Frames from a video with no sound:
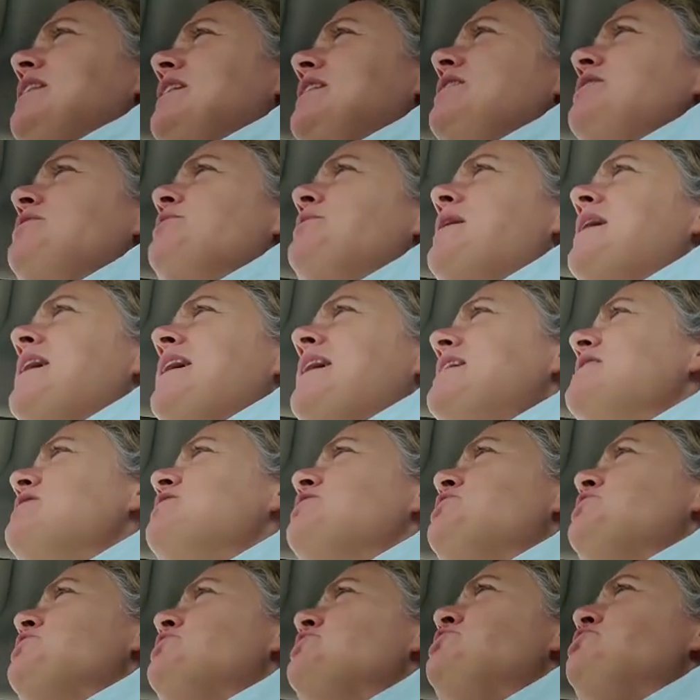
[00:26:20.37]
you
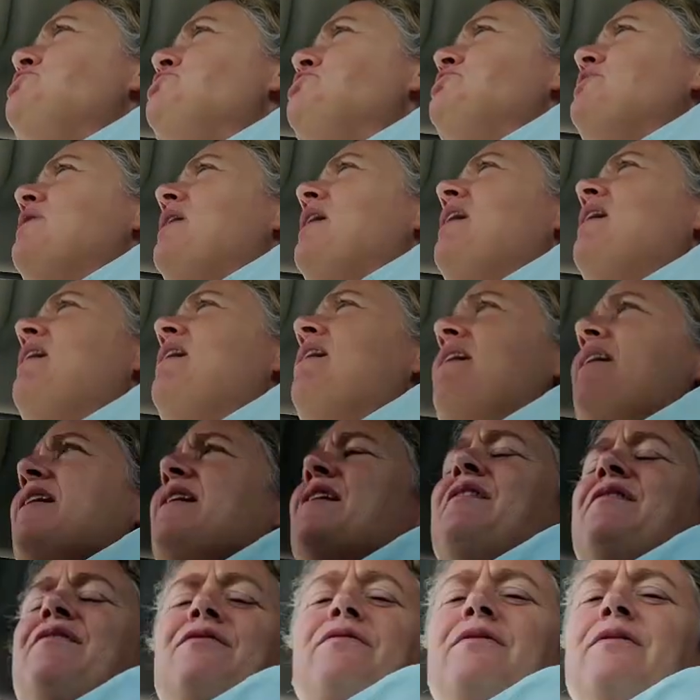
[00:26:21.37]
can't
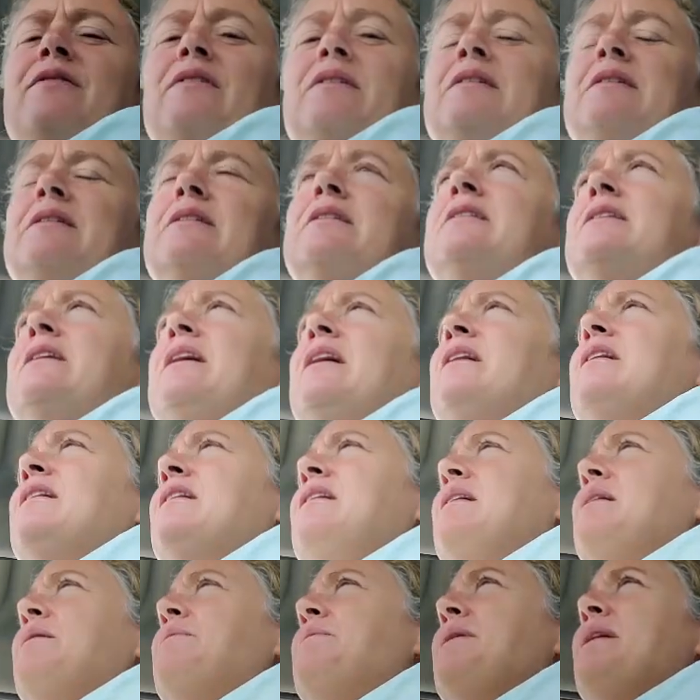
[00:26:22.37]
drive
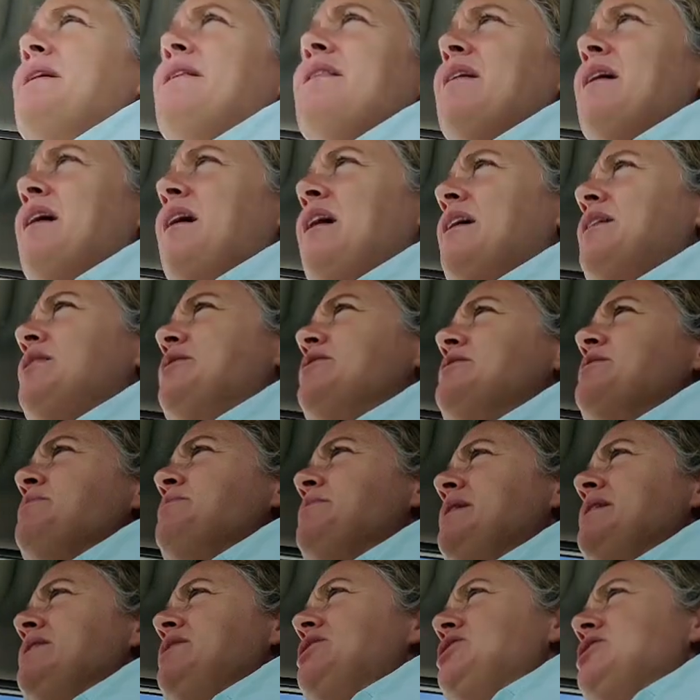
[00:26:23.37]
in the higher
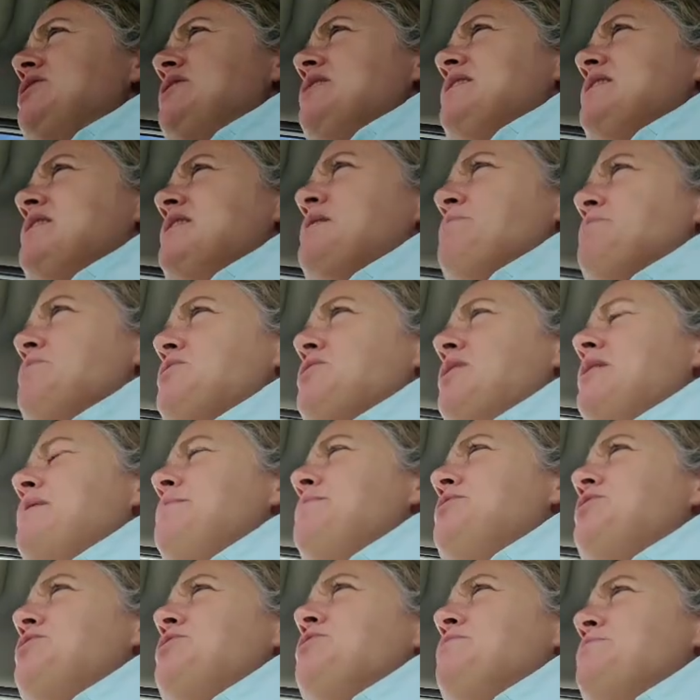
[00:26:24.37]
dimensions.
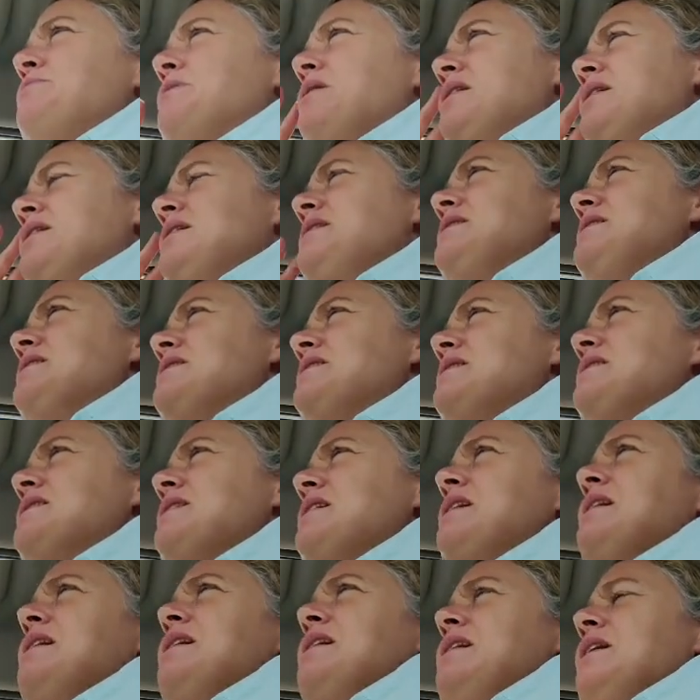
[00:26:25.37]
Sometimes your mind is
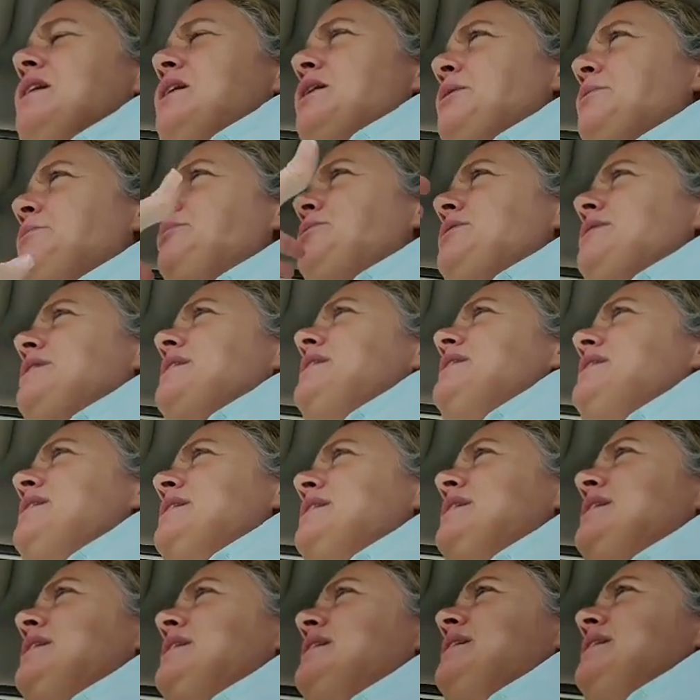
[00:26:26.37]

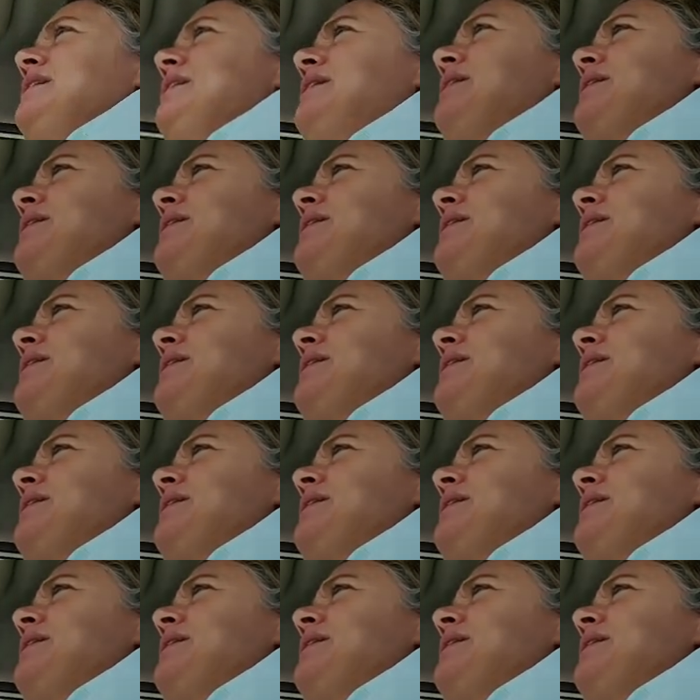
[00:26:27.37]
completely